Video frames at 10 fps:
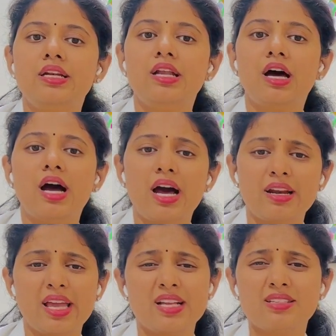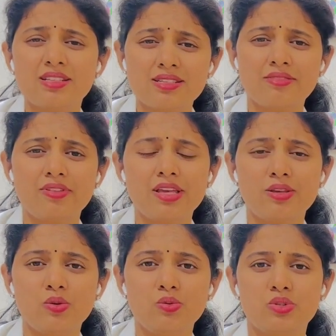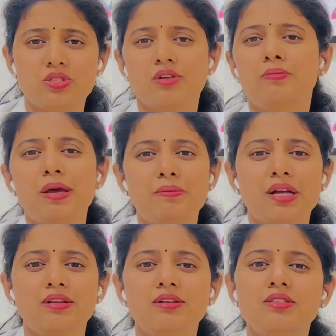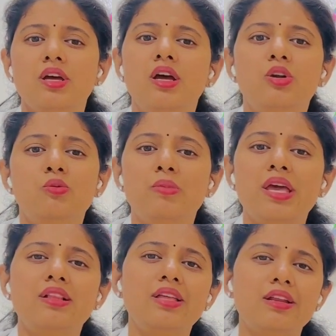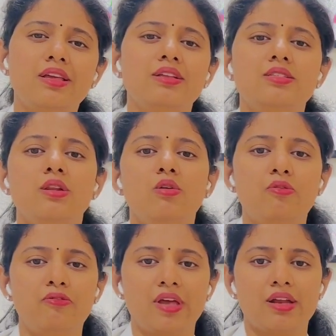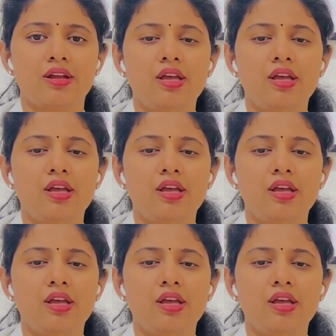are excessively used by mothers to make their kids look fair.